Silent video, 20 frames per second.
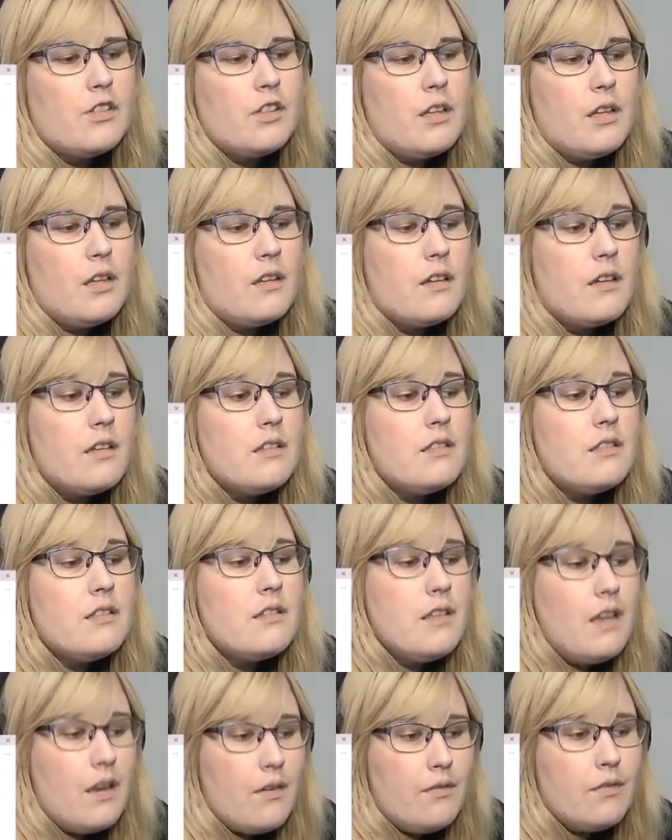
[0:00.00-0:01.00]
does
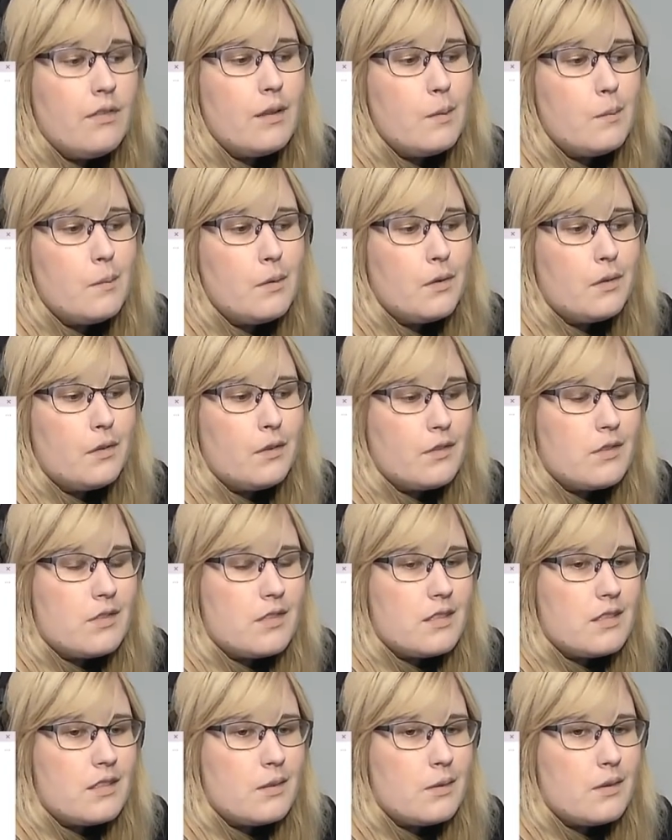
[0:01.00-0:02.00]
definitely abuse her
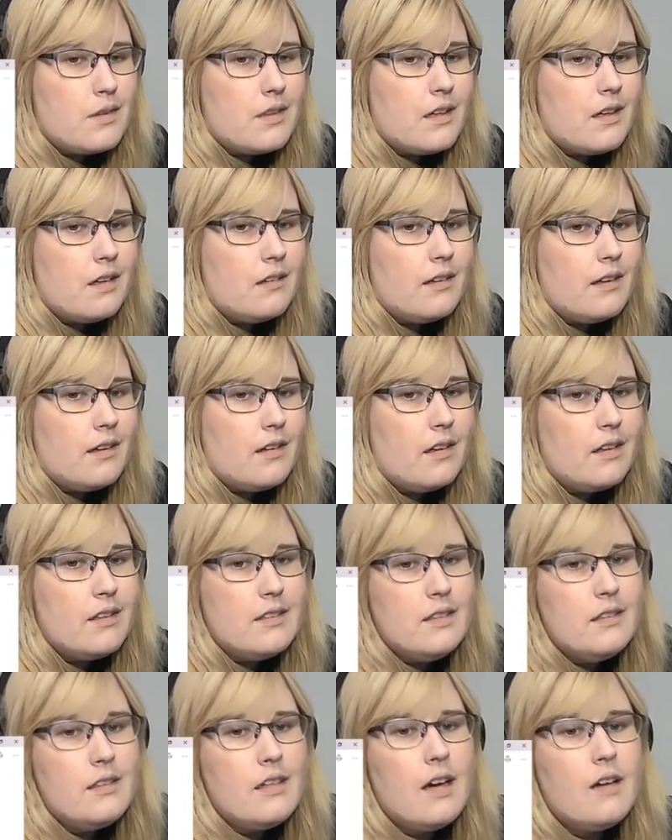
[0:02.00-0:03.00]
sister without a doubt. I see
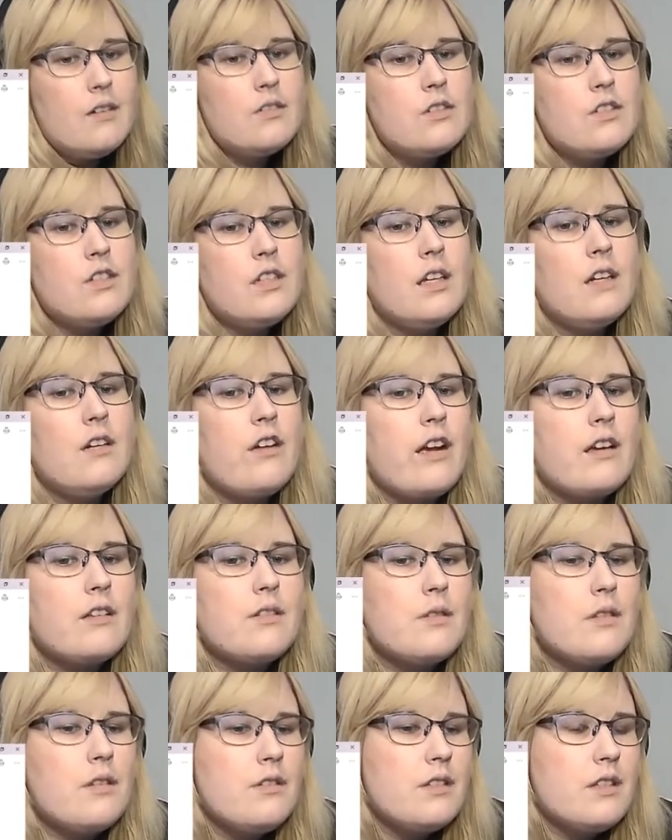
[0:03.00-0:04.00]
how she interacts
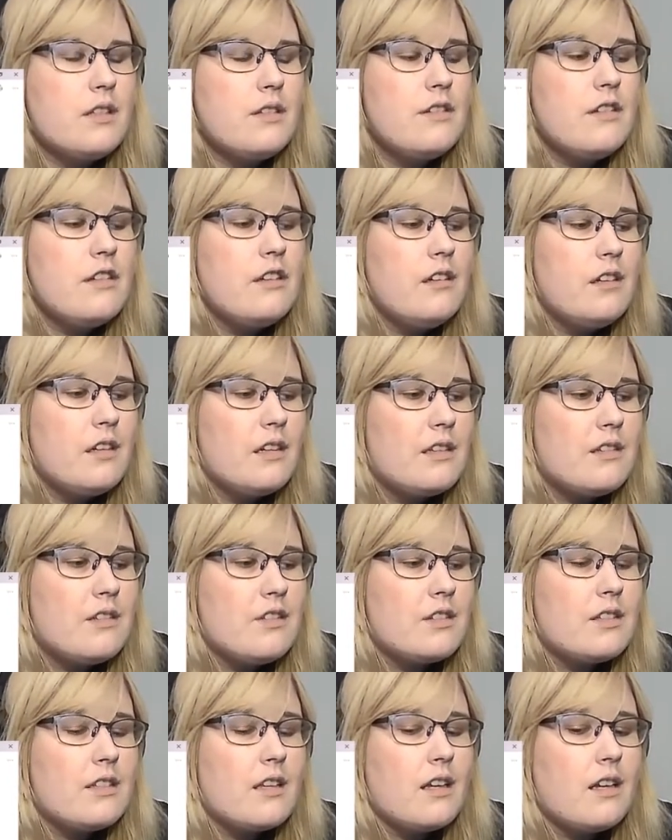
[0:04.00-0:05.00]
with her sister, and it's just
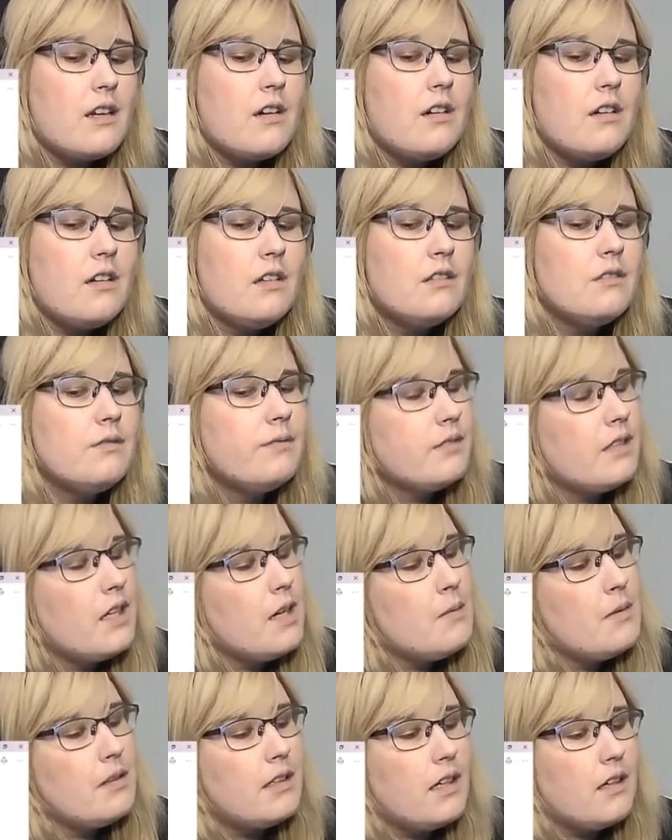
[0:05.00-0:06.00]
like, girl, come
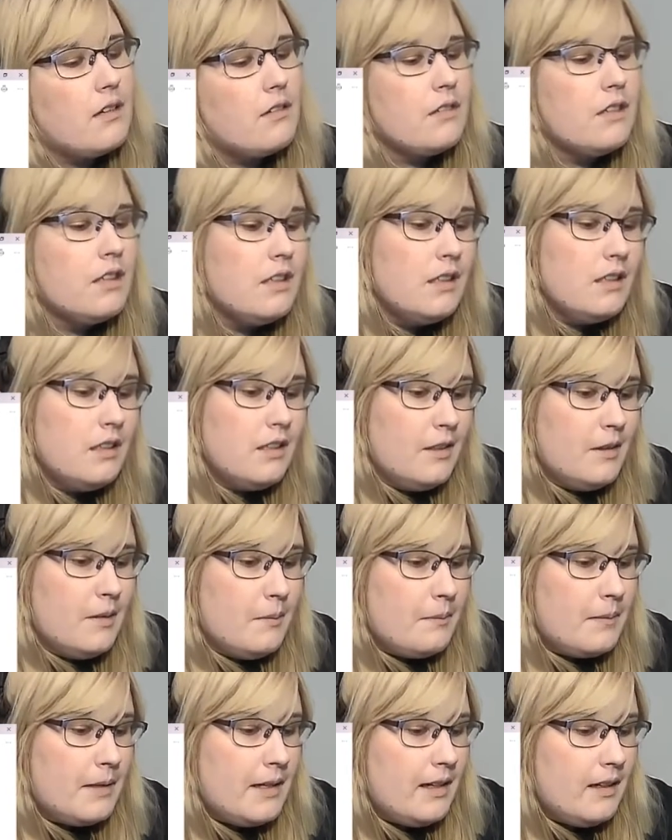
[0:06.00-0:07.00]
on now.
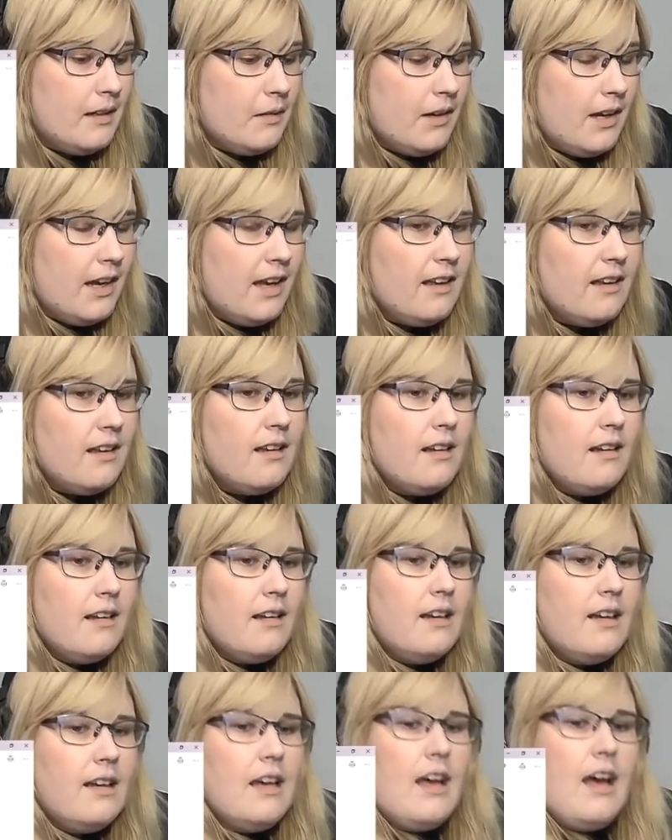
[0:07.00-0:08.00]
But anyway,
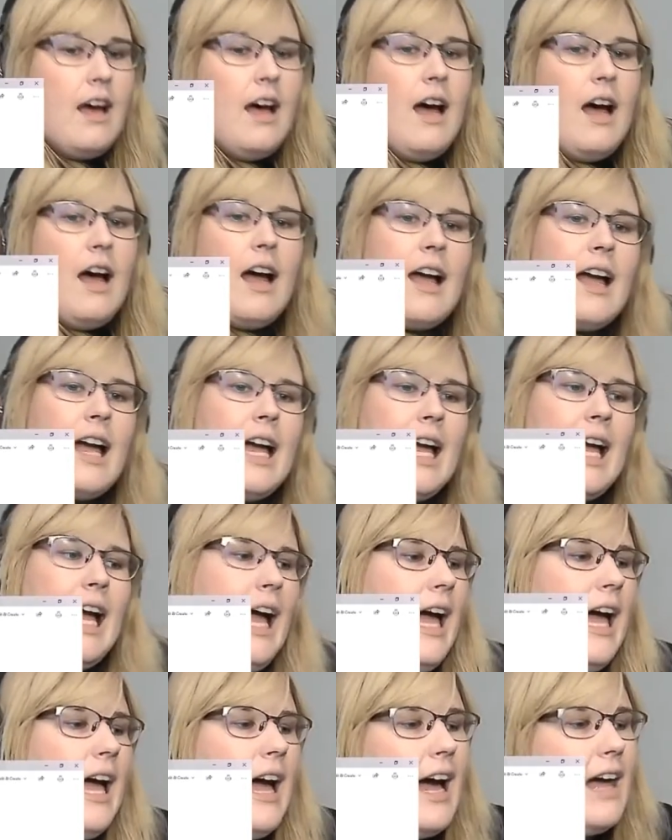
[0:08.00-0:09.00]

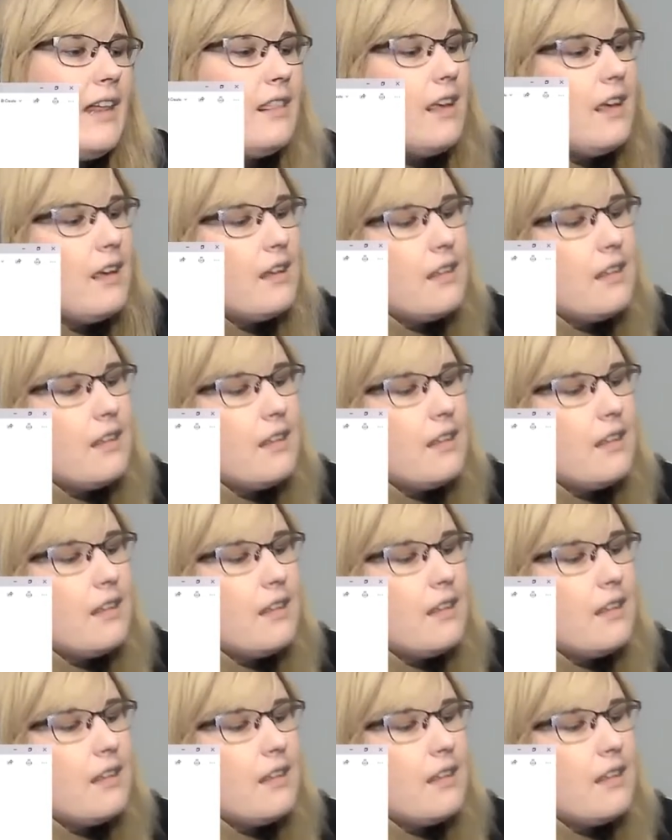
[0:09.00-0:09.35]
I think